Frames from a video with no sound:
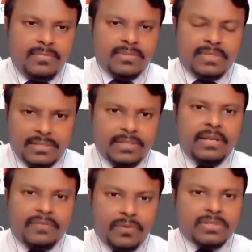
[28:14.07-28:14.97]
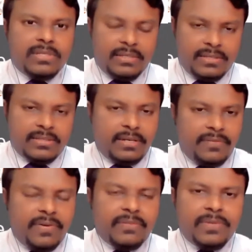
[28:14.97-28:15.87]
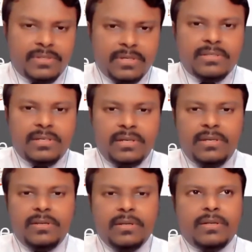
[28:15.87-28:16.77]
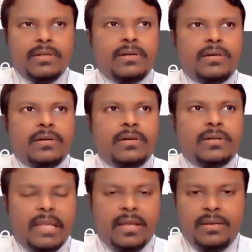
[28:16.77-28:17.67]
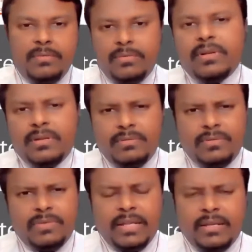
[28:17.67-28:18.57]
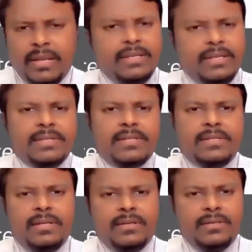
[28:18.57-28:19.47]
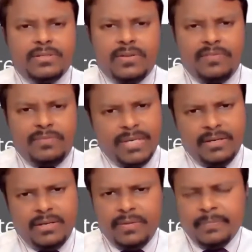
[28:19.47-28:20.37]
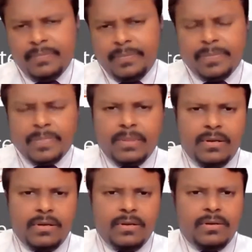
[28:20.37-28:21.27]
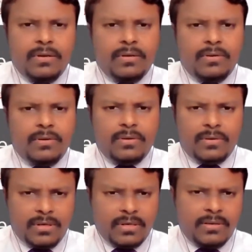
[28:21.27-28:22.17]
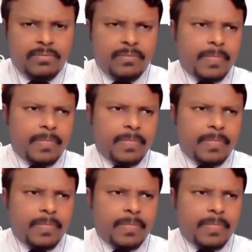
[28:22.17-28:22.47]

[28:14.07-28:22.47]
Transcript: Surgery, of course, yeah, the side effect with surgery can, like any surgery, a risk of bleeding, or